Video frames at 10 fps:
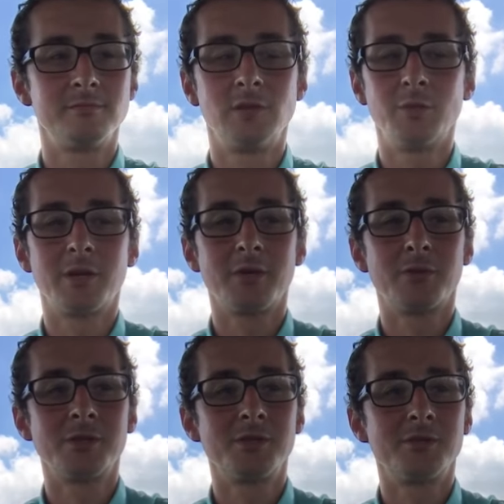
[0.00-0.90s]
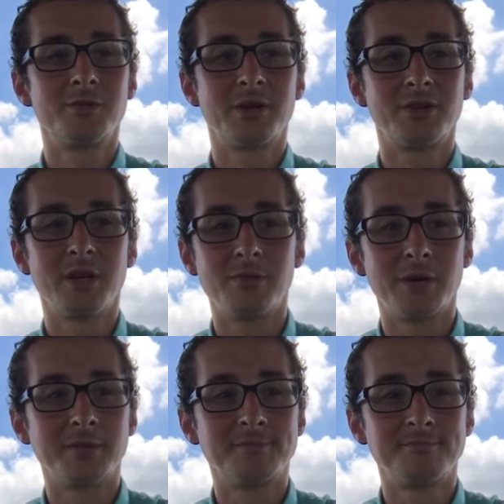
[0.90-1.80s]
Nobody wants you around
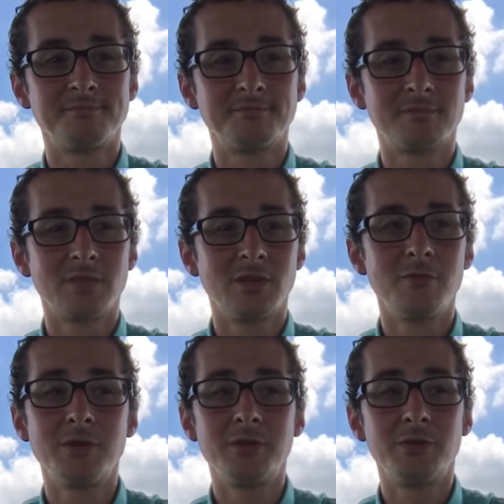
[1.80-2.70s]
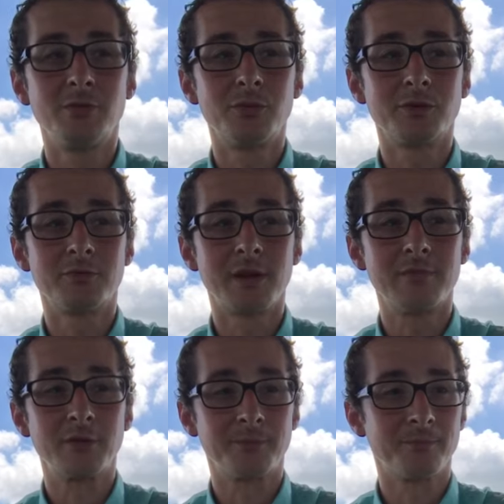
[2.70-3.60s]
anyway. You'd be doing the world a favor.